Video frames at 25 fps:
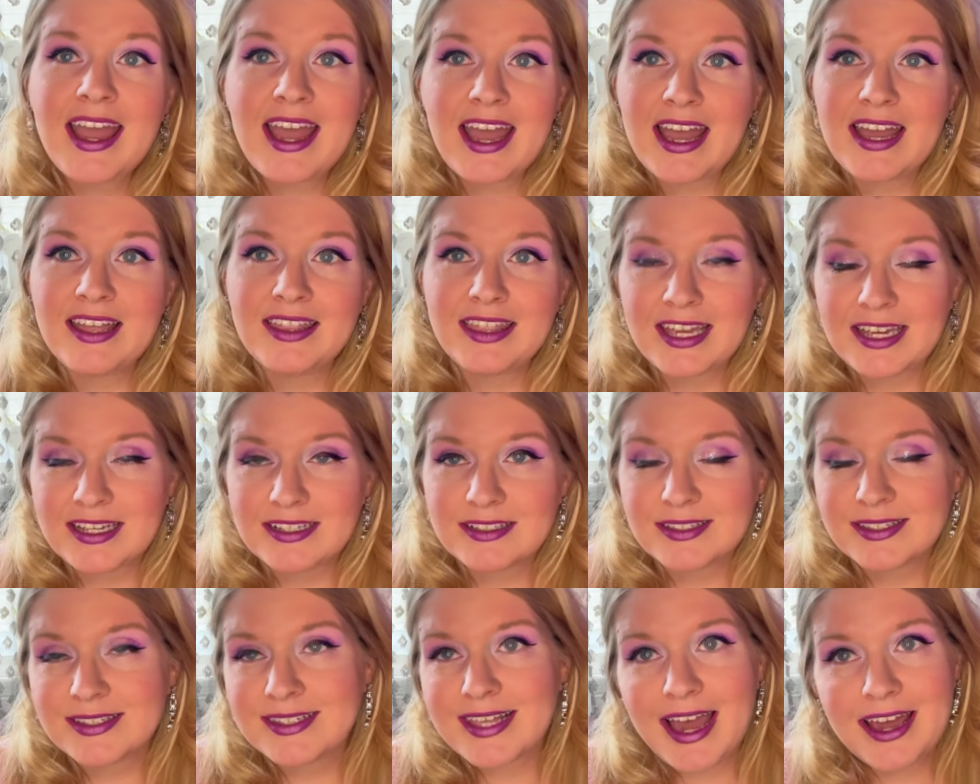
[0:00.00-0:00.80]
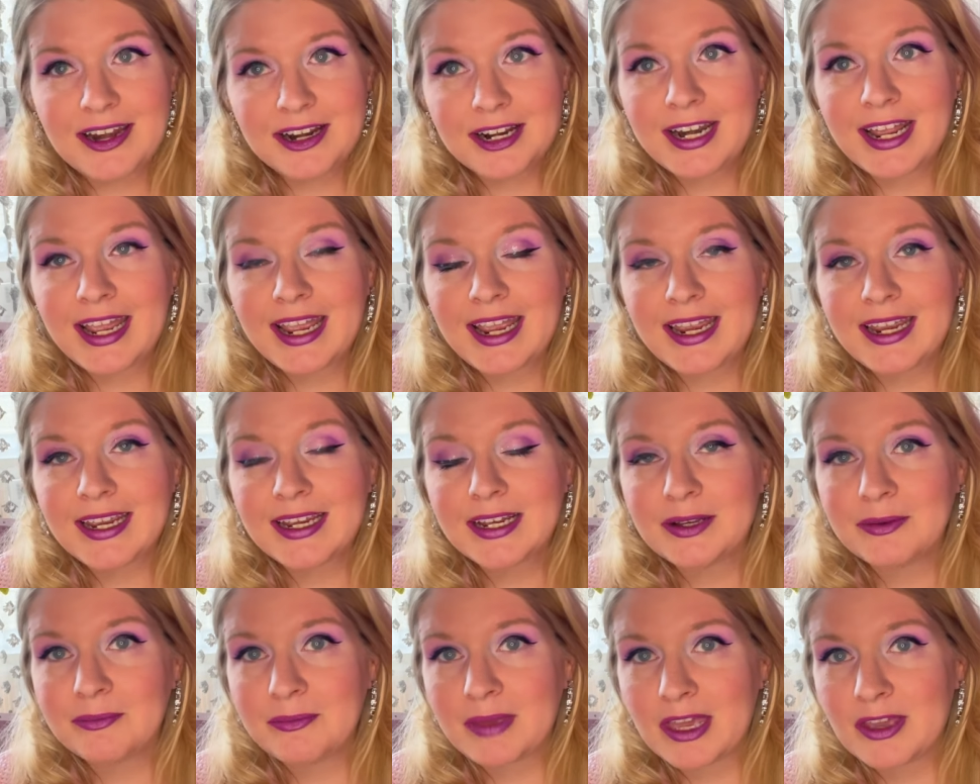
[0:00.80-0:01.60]
and then
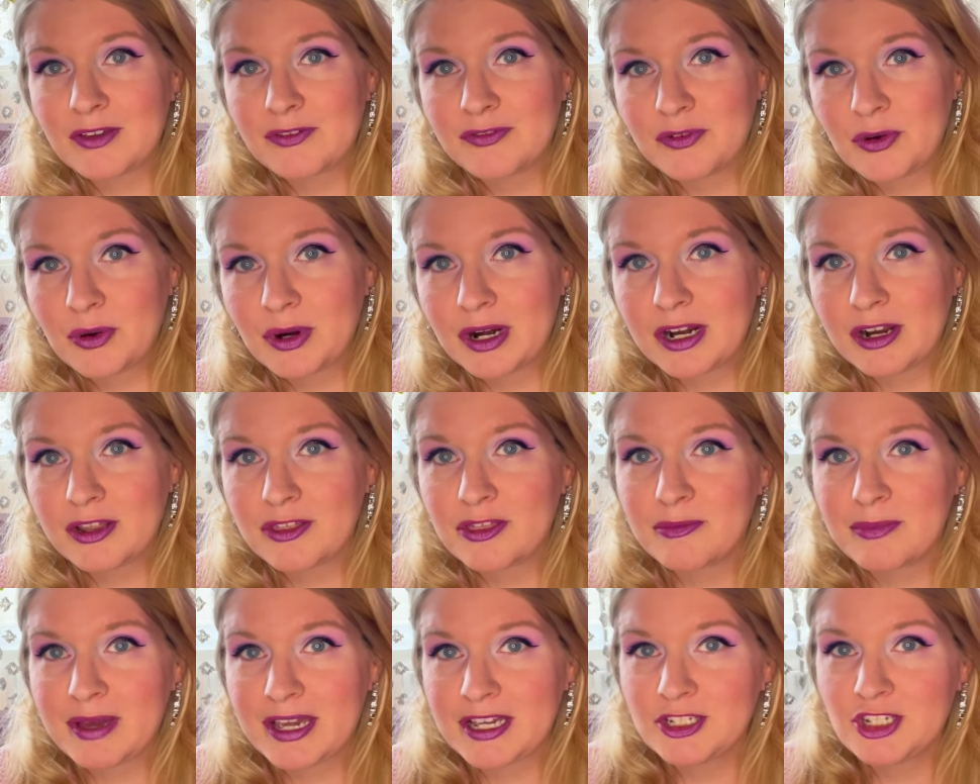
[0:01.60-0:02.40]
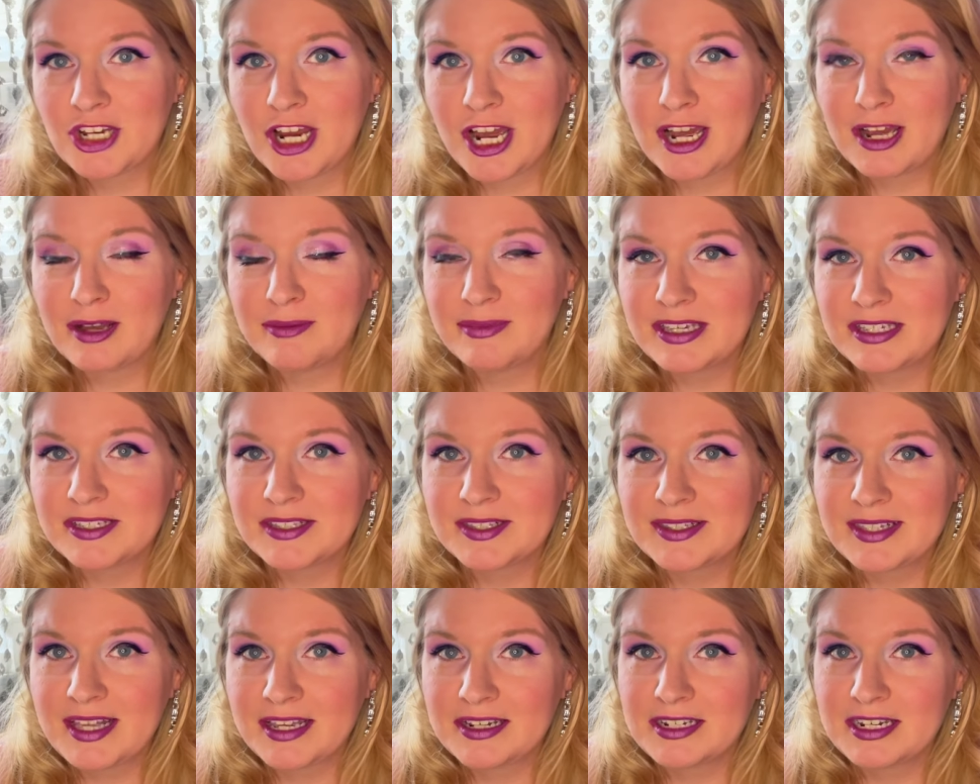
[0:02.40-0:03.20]
Saturday, May 4th, my job is
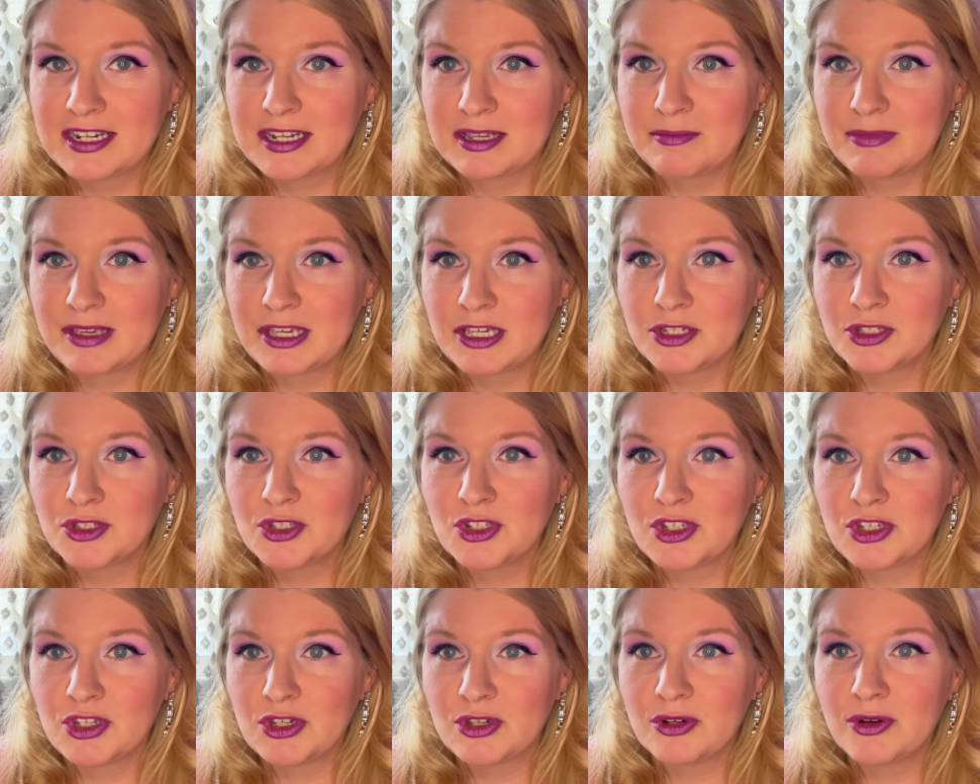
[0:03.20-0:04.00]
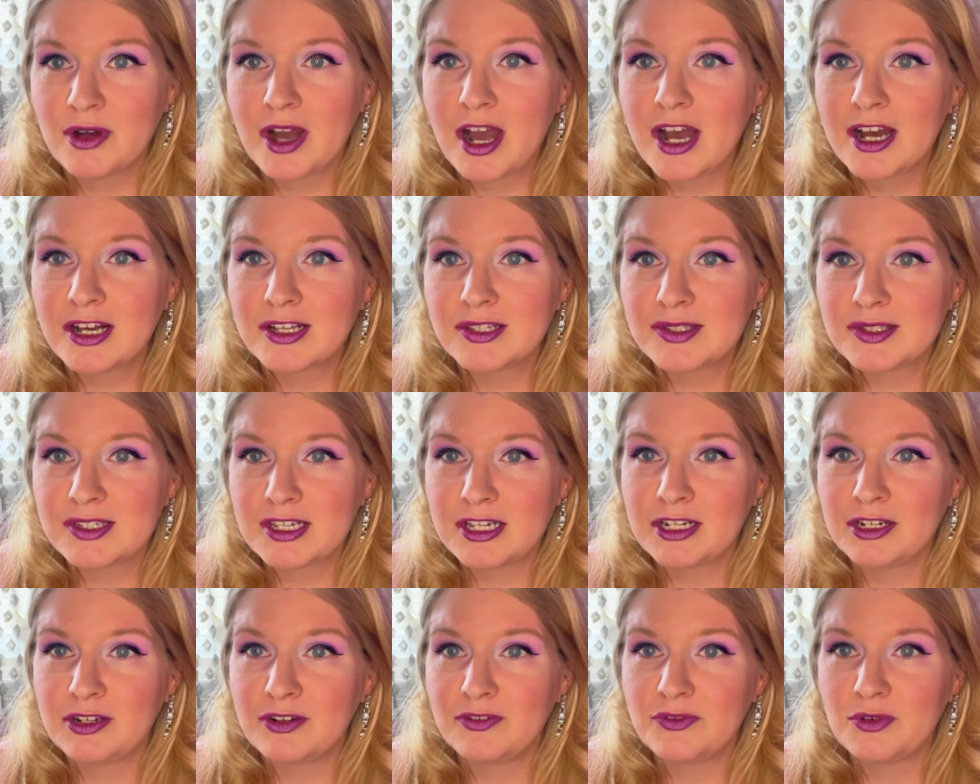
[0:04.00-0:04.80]
sending me to
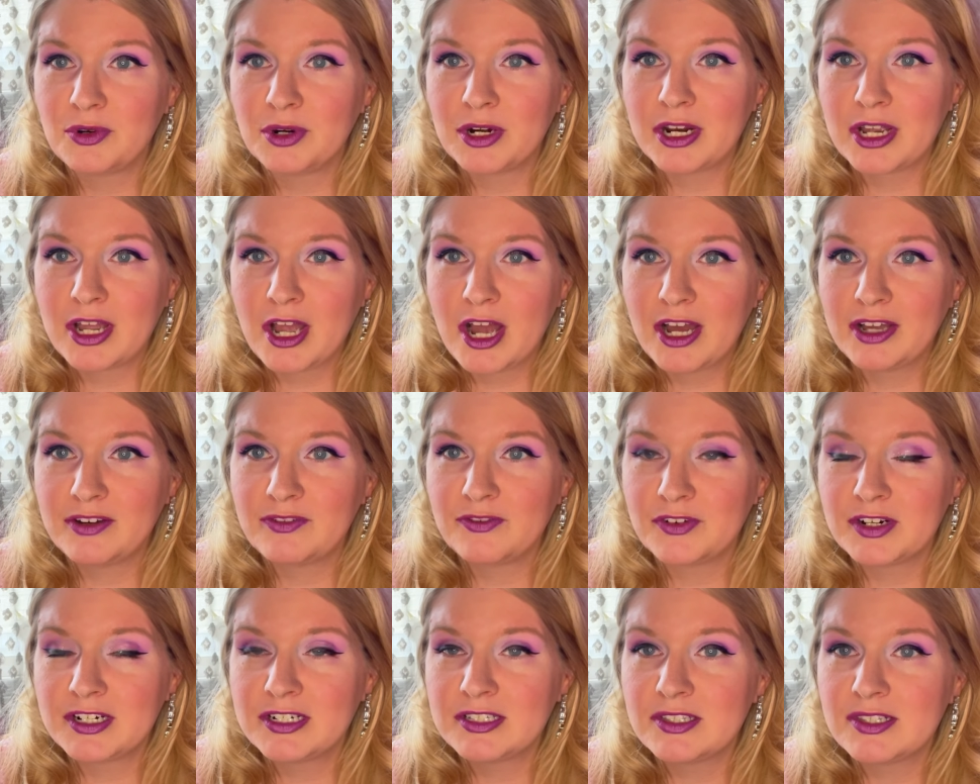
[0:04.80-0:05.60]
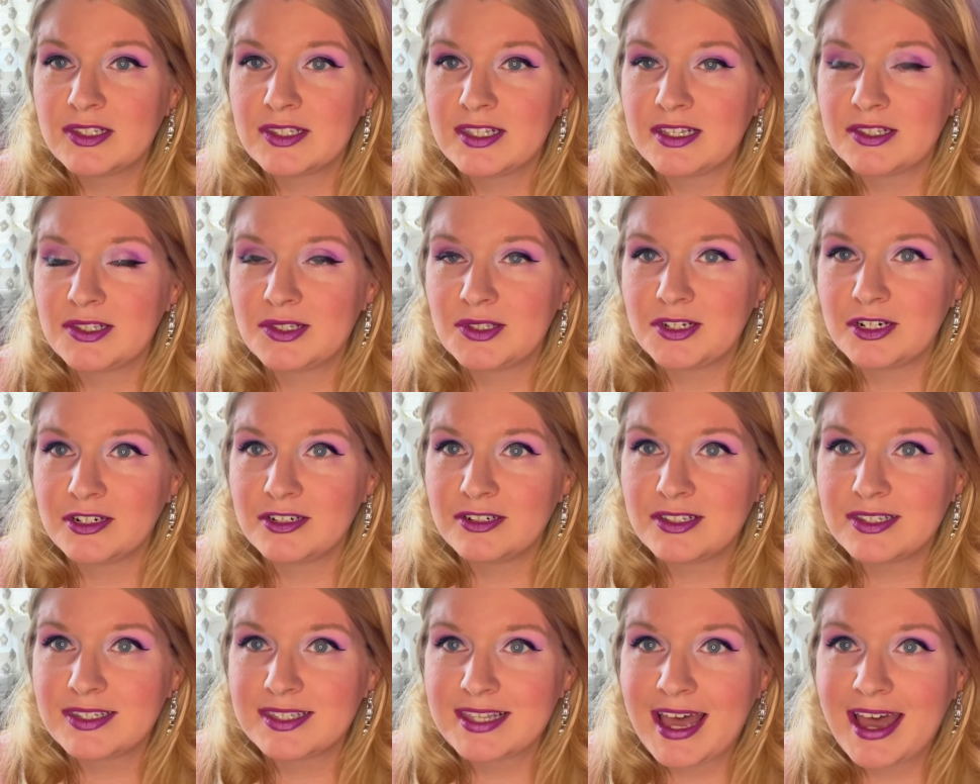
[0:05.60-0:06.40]
Austin for a conference that
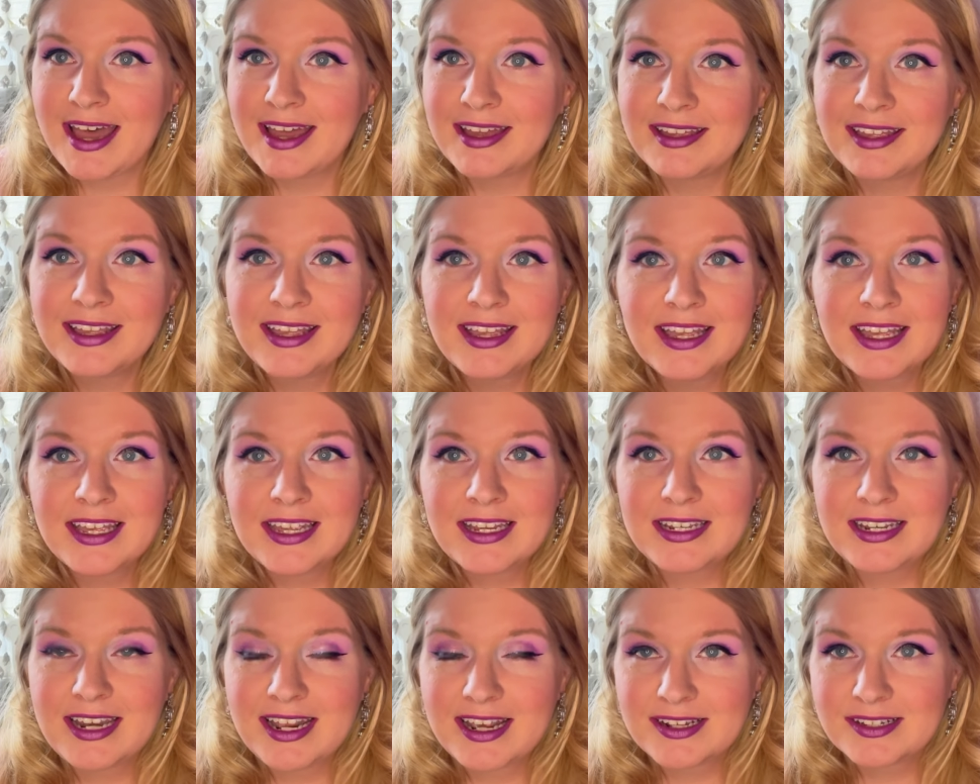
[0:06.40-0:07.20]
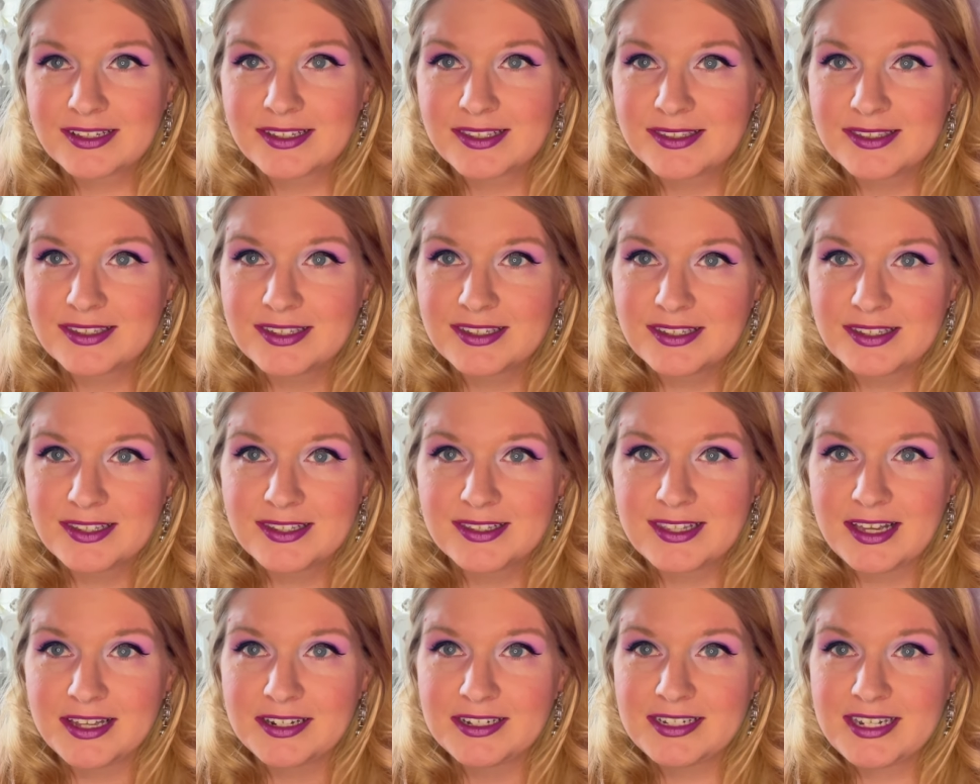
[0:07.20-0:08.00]
starts that next
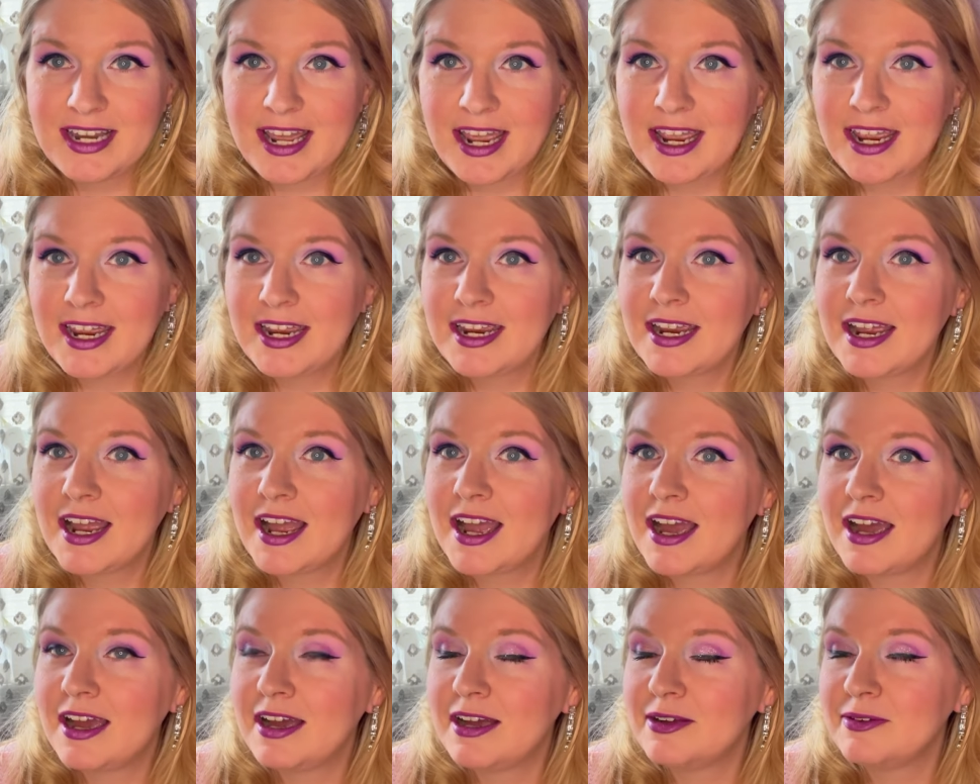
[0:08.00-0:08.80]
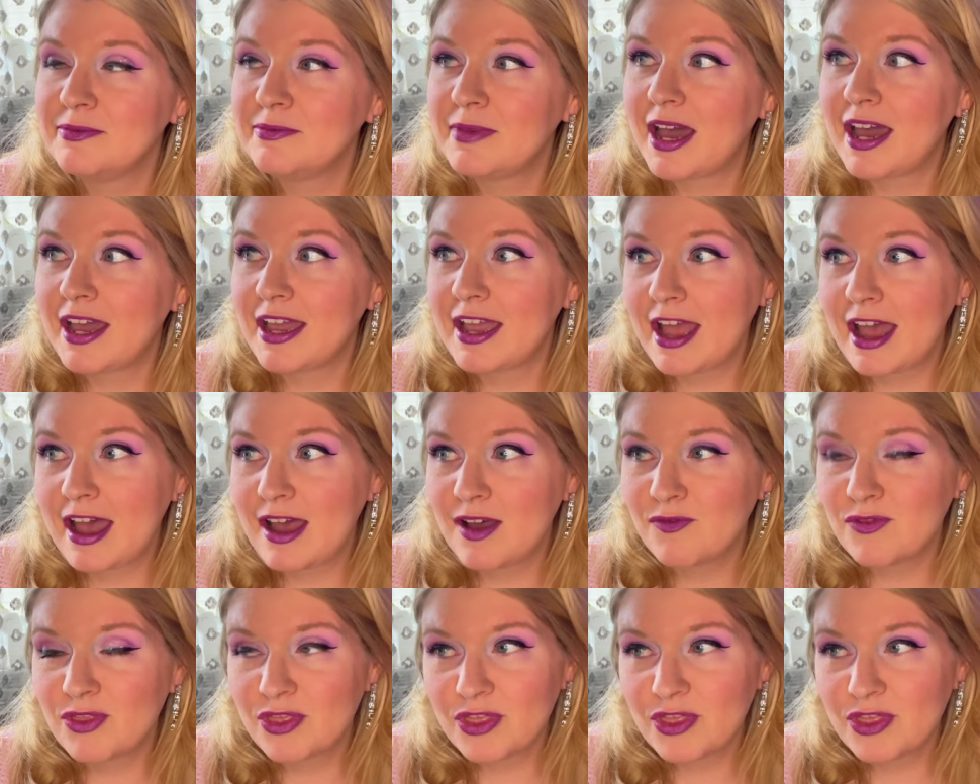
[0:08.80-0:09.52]
Sunday. I have